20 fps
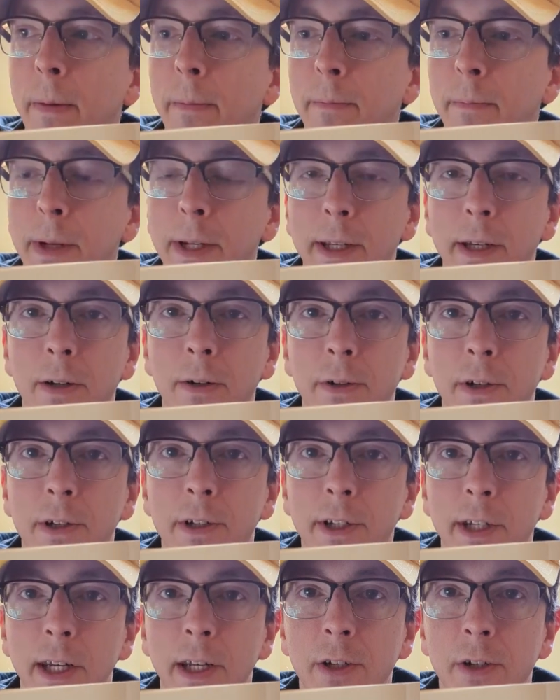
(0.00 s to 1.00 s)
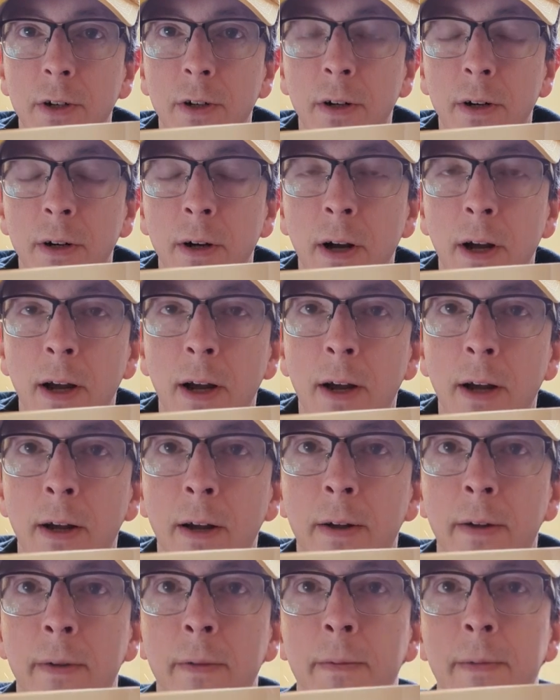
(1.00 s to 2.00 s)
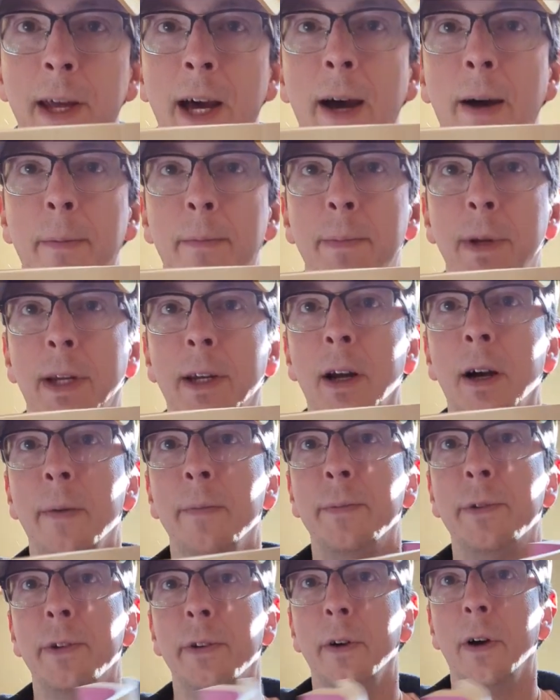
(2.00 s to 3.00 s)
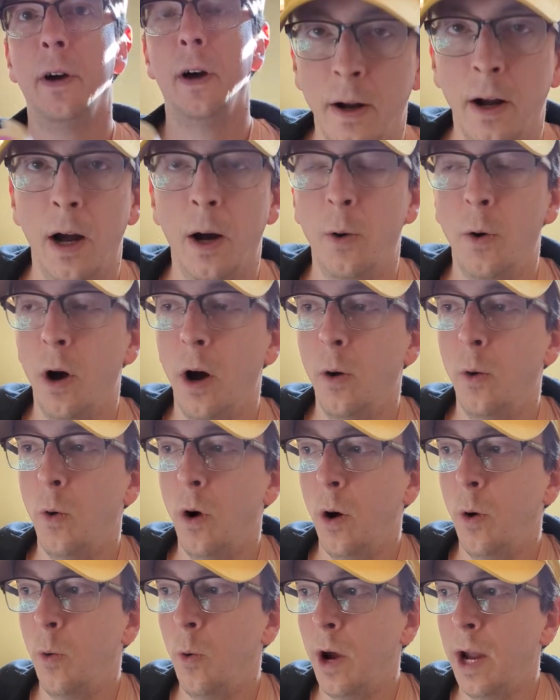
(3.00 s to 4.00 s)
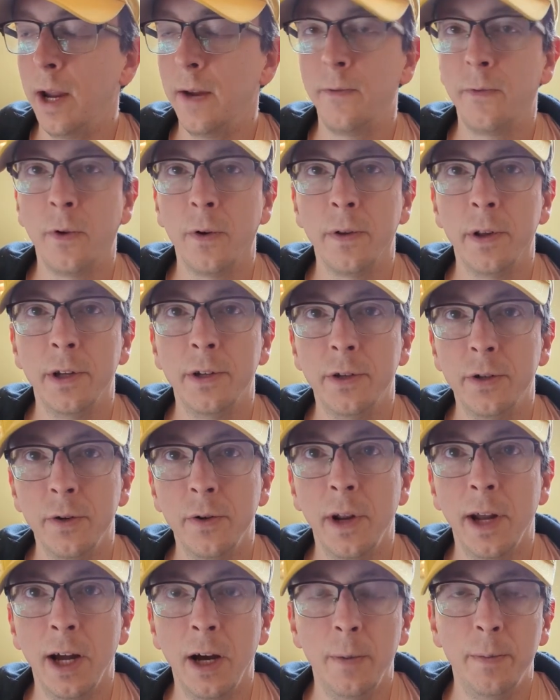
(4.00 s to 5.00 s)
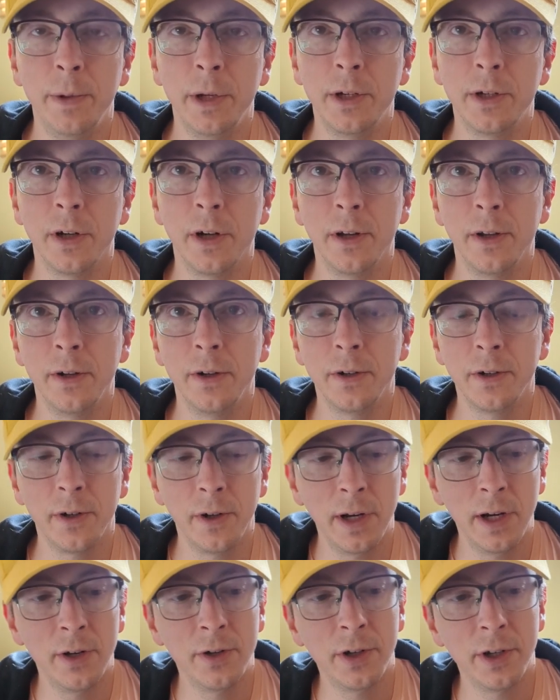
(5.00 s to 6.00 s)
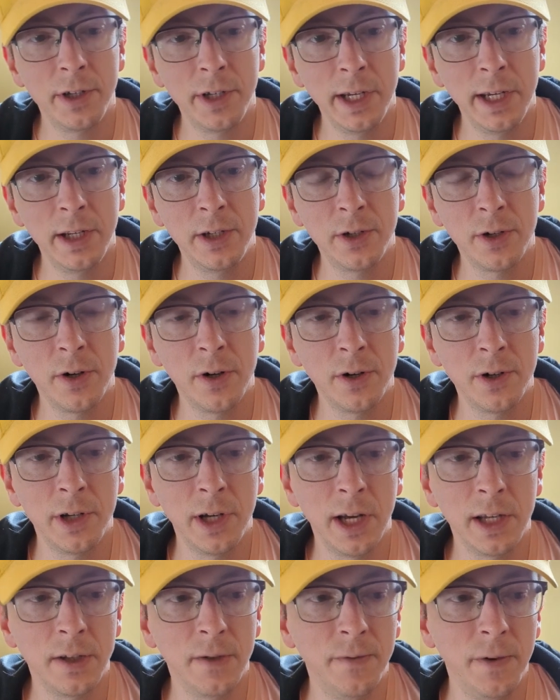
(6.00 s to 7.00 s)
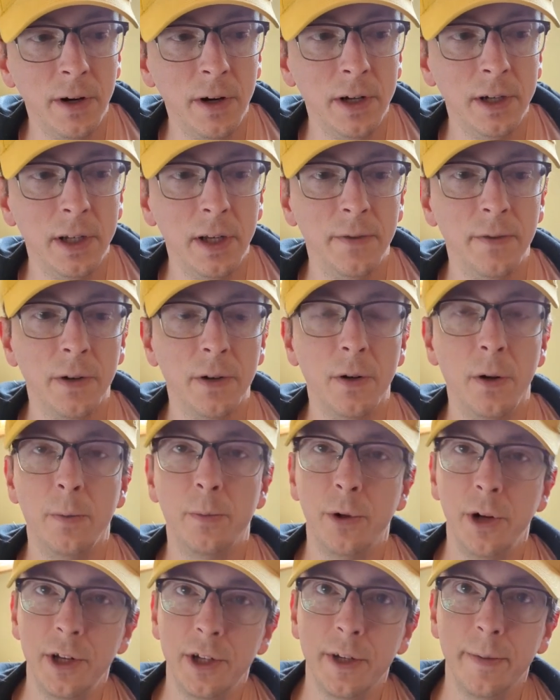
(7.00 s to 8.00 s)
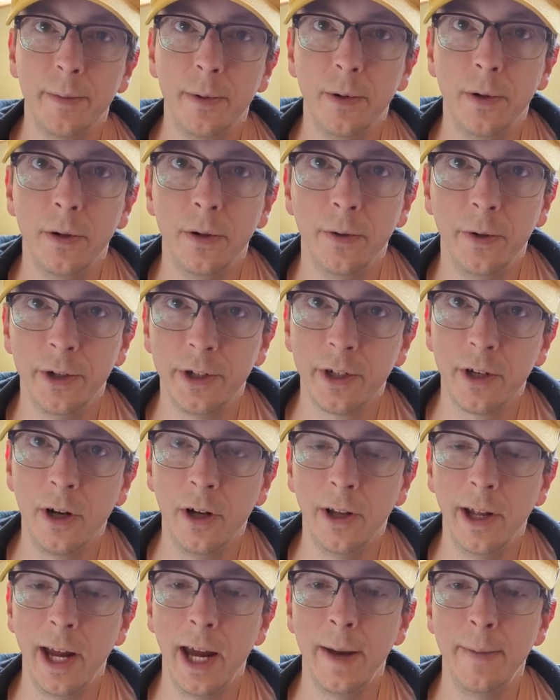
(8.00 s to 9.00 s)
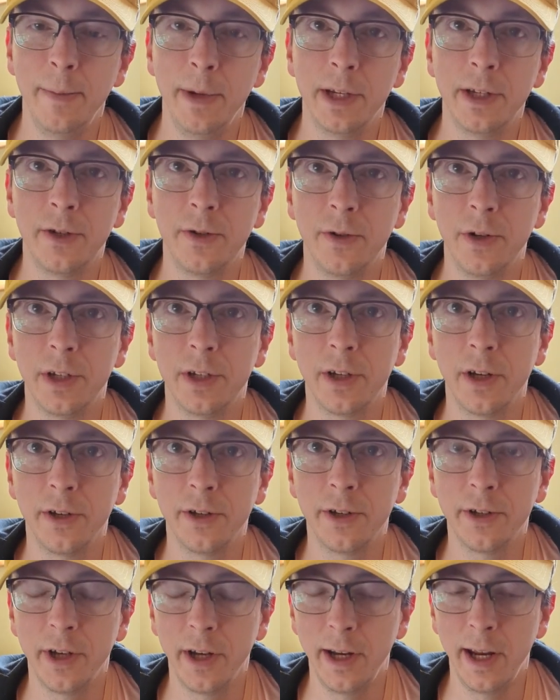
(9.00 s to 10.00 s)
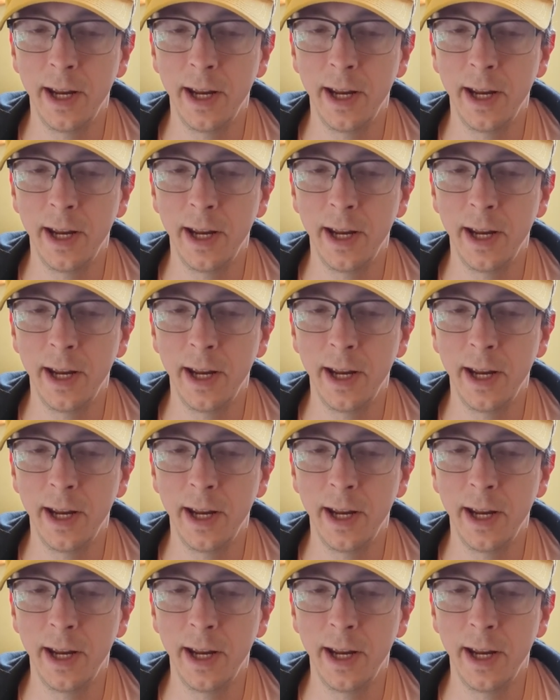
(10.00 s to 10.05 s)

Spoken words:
Matilda's teacher. That becomes a way for the two to help each other. So here's a teacher. She has a very difficult principal. Well, it's called a headmistress because it's an